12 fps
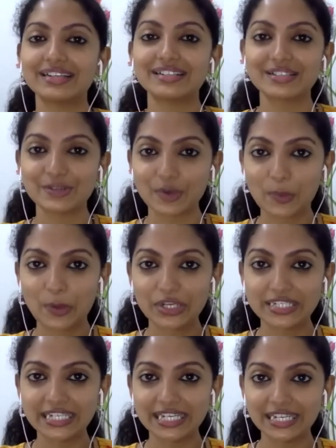at
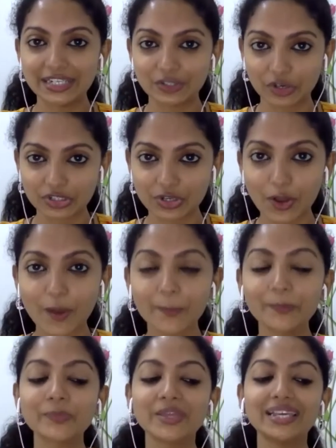zeropointhealing.com.
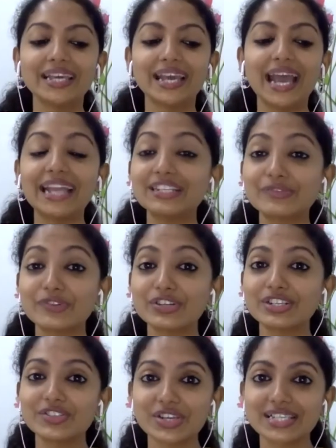And if you're
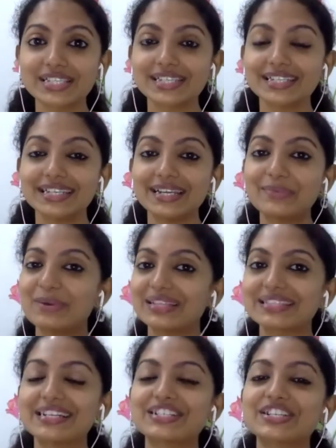interested in one
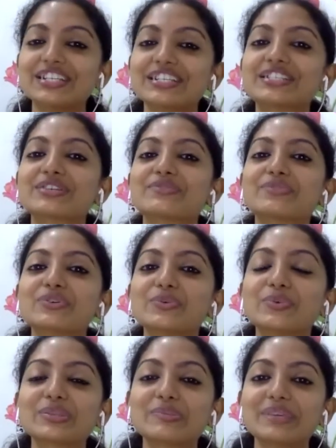such interview
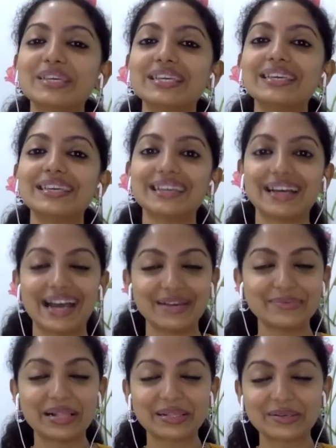with me, I
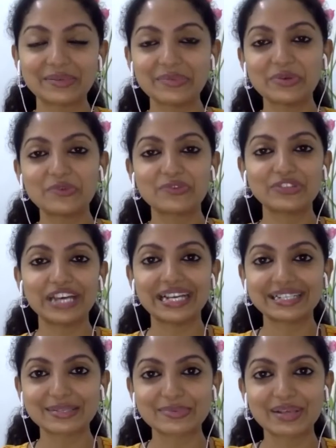welcome you for that
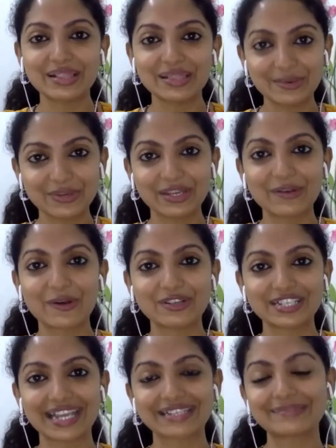as well. You can
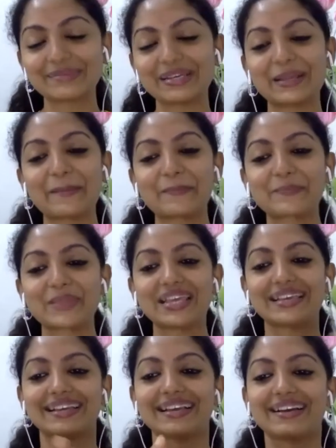contact me.
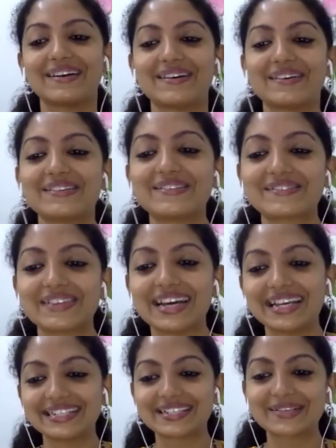All
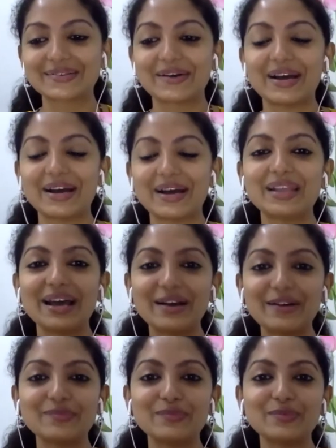right, so I'm
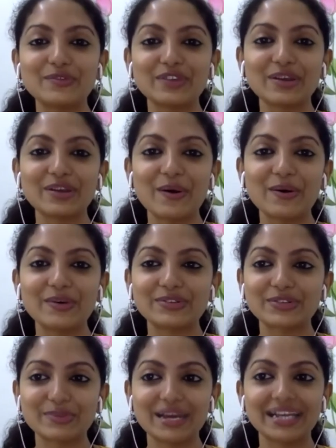now moving on
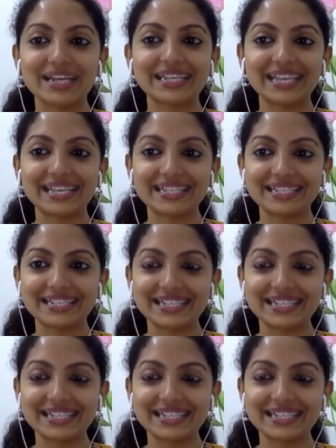to my guest